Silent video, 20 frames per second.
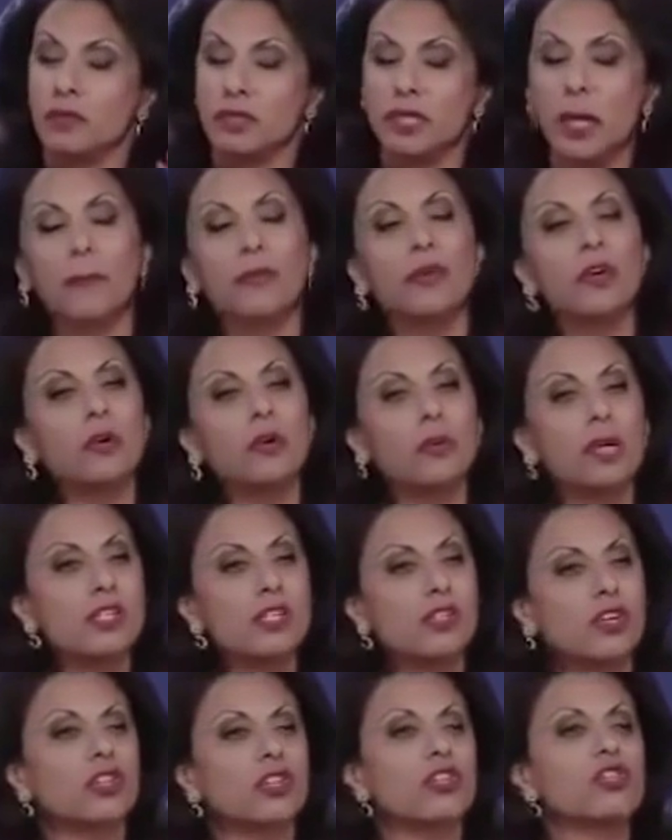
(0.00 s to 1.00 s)
The Pew
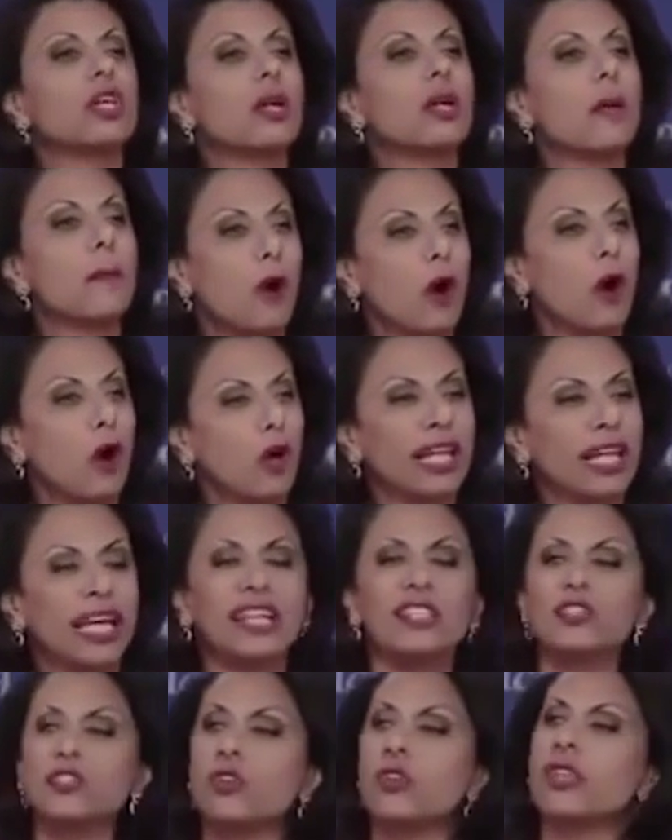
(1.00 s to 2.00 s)
Research did a poll
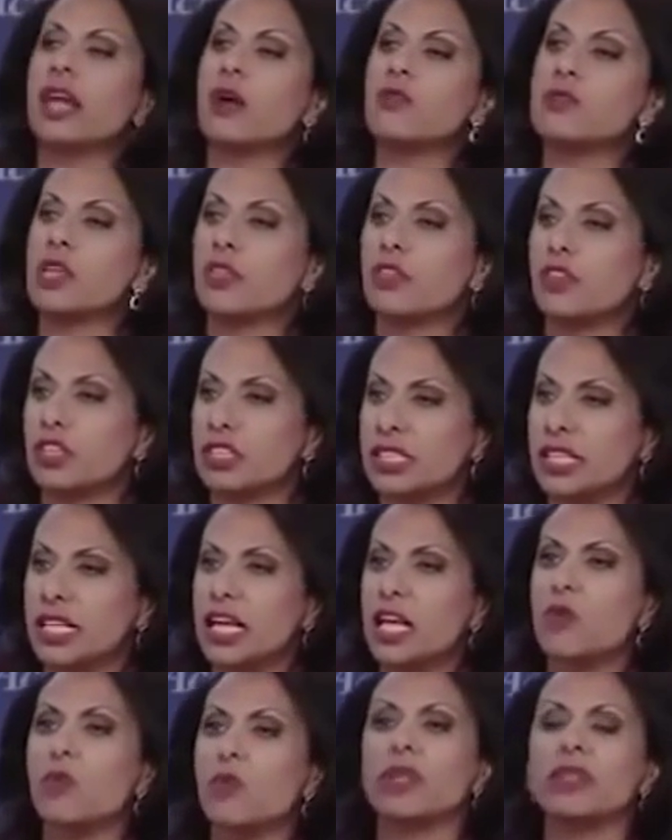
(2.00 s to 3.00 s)
in
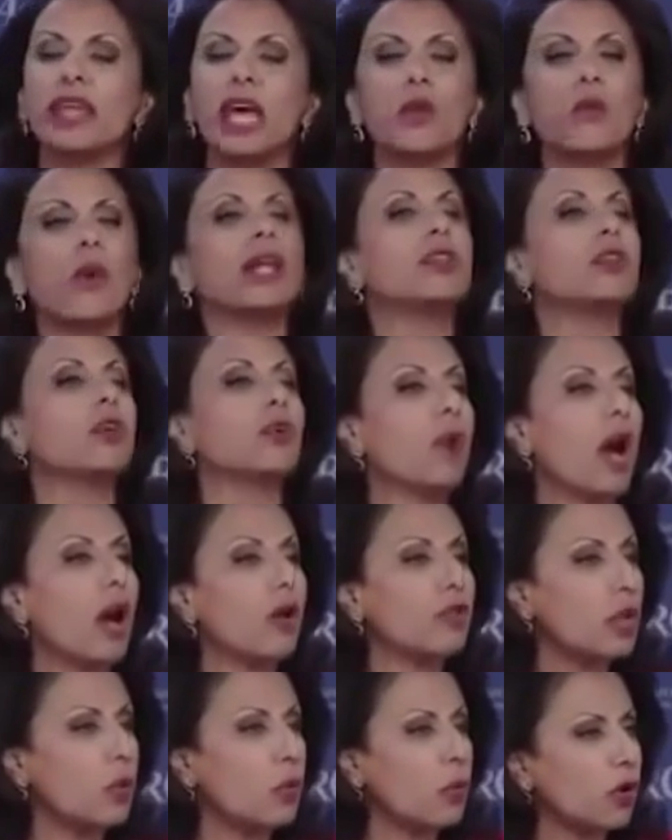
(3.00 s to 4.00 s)
2013 when they went
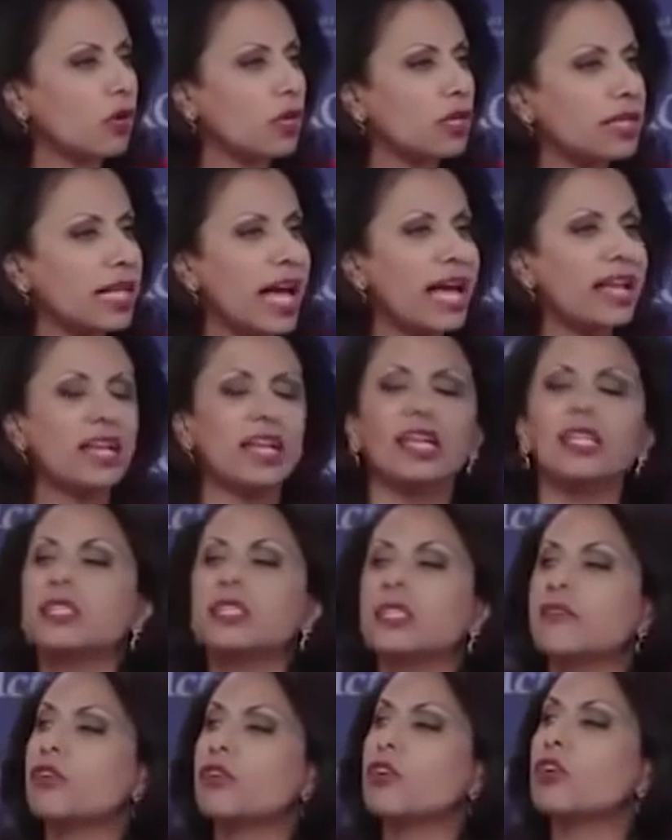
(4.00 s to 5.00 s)
around the world and
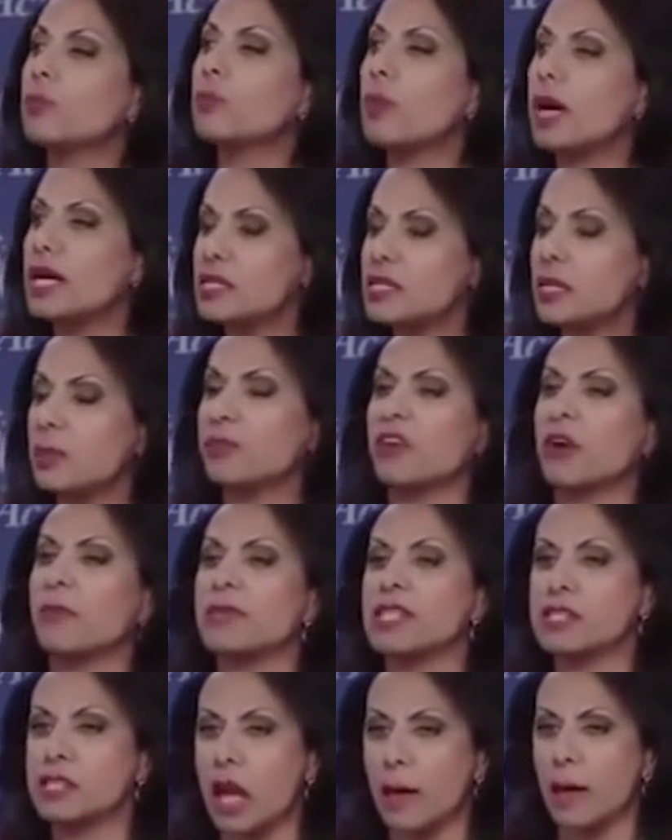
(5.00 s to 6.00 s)
interviewed Muslims
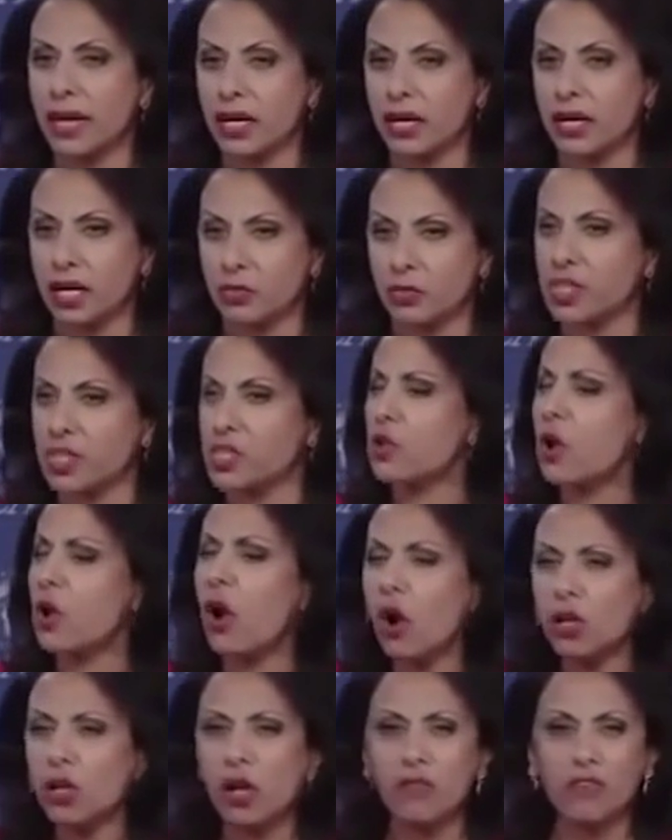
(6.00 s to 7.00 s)
from Islamic countries
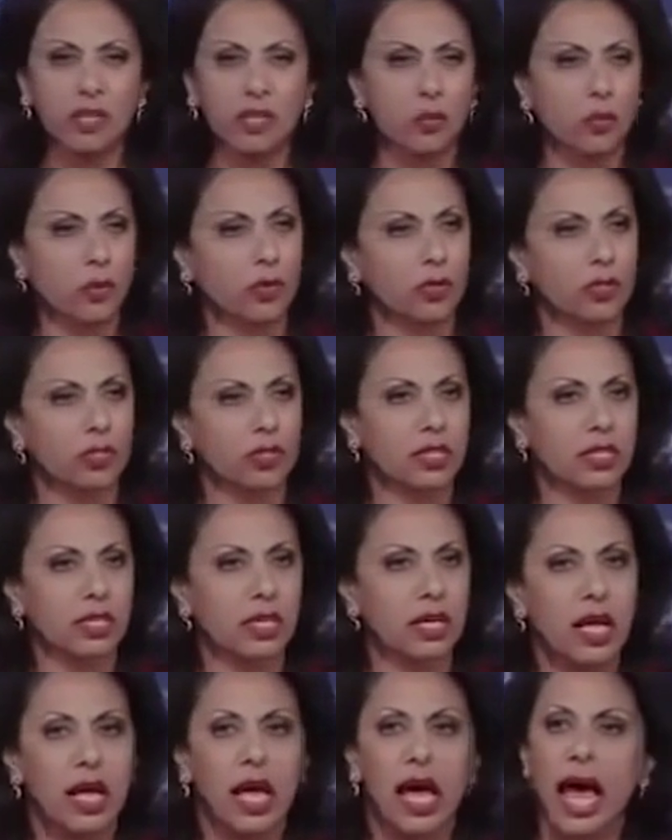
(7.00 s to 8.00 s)
all over the world.
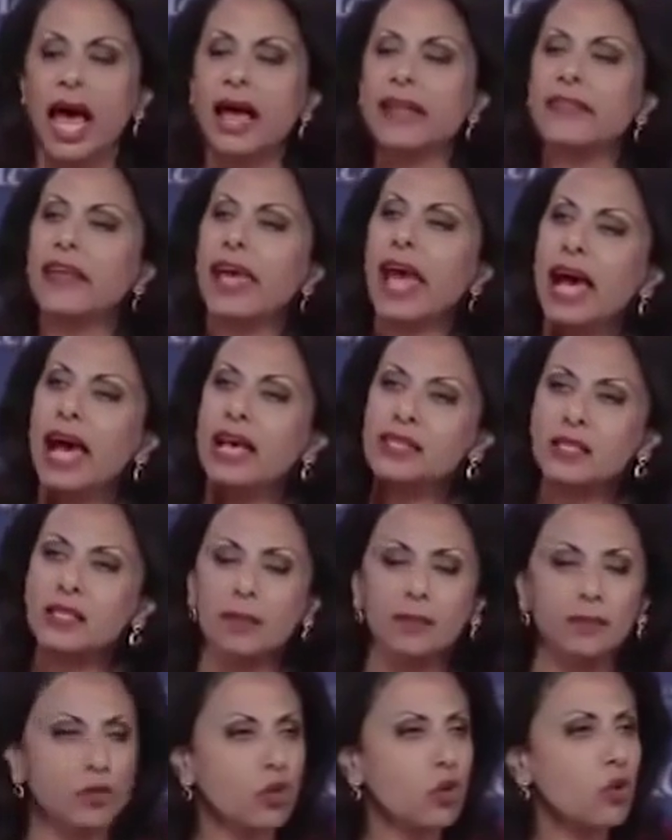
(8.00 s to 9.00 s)
And they asked
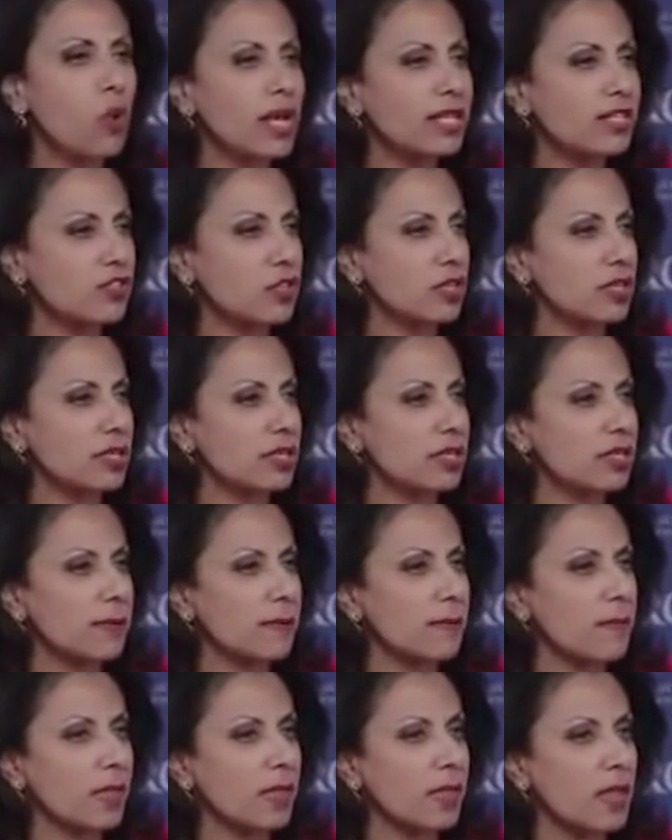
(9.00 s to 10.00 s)
them two questions.
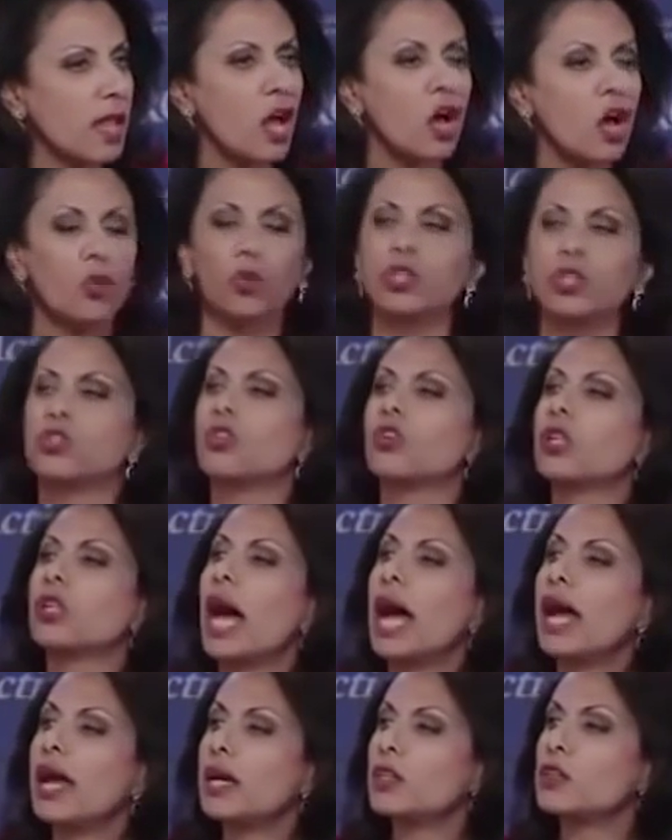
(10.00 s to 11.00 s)
Would you
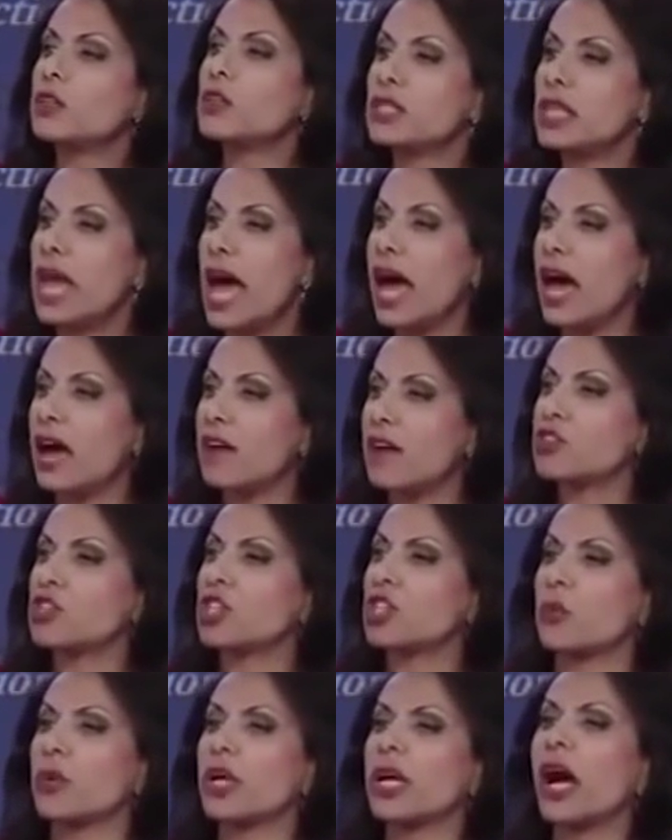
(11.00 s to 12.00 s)
like to have
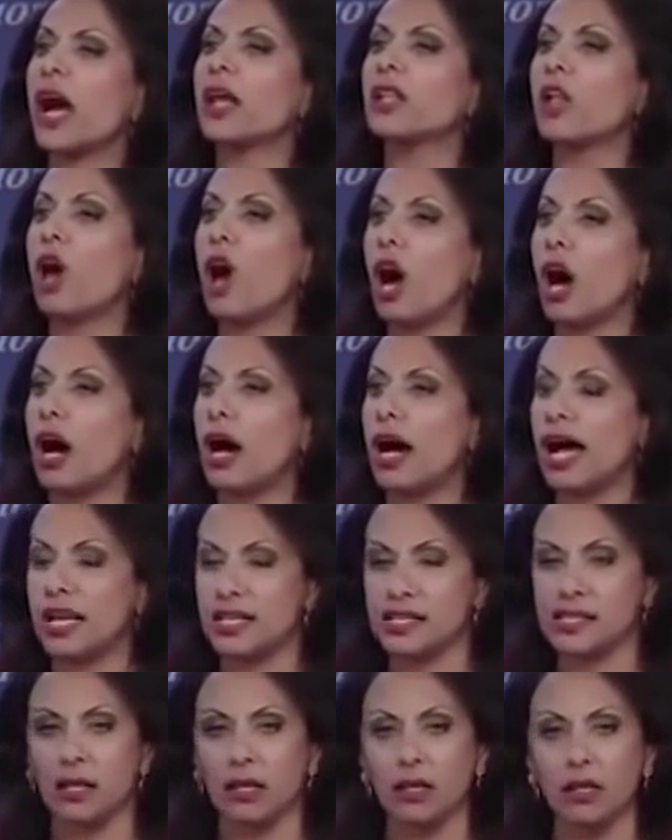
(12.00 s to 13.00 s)
Sharia law
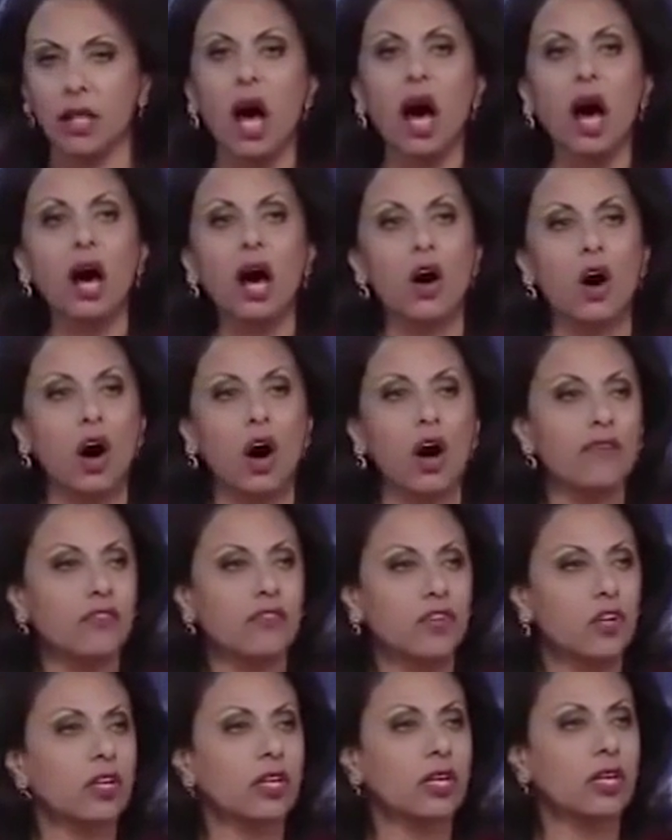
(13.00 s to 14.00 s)
as the law of
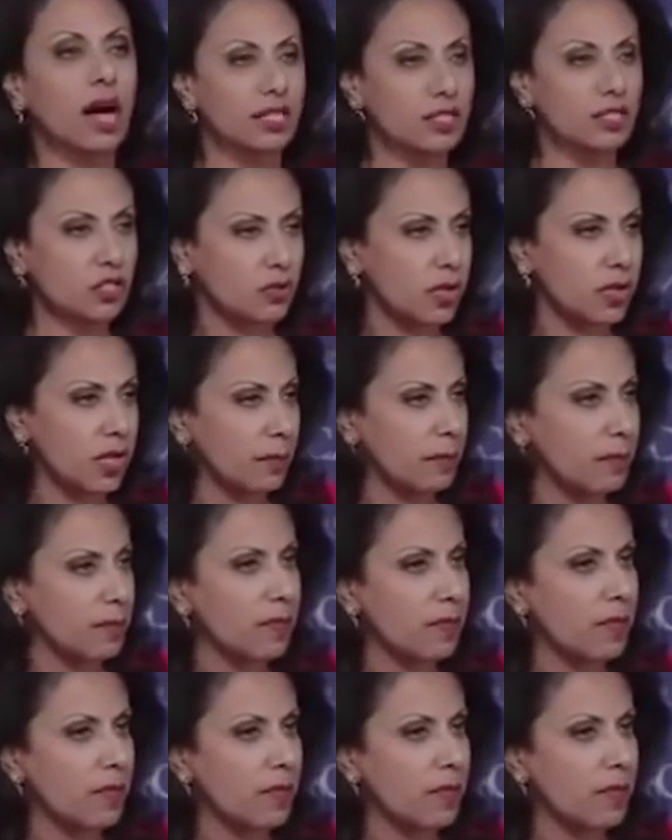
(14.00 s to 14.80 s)
your country?